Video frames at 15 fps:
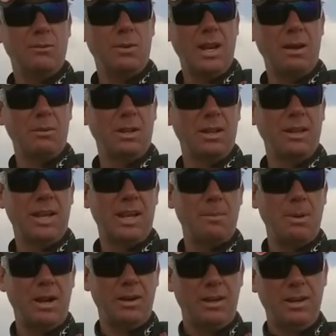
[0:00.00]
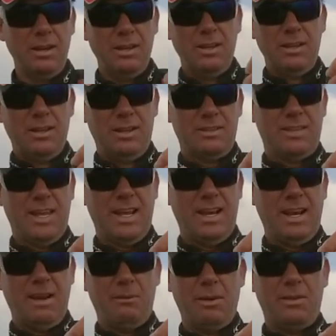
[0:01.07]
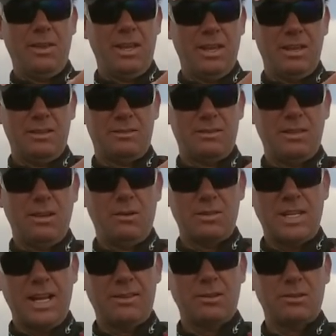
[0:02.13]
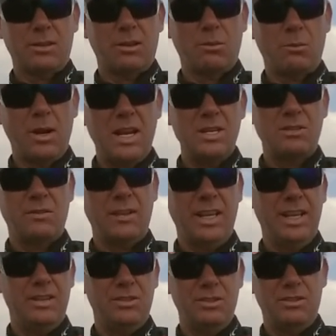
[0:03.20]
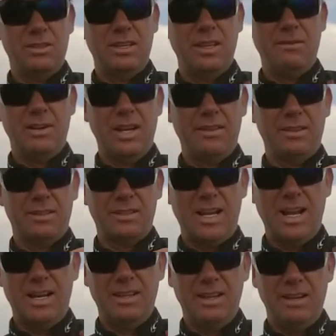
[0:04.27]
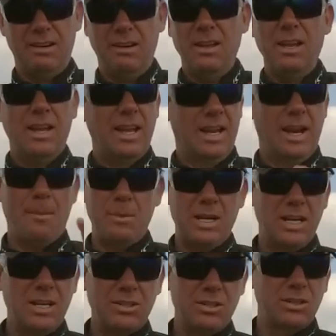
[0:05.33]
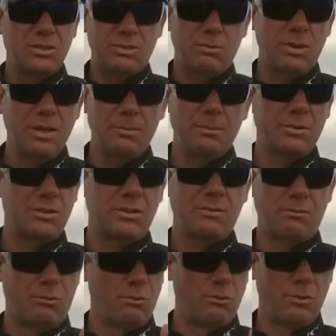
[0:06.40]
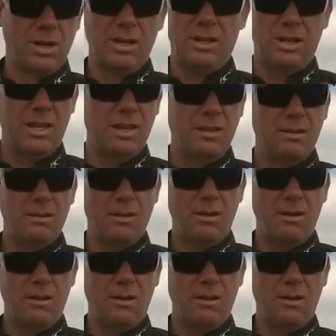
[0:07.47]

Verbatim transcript: And what I really like about it is that everything is, you know, it's got those little Rage flanges even on the side there. And I mean, it just swims really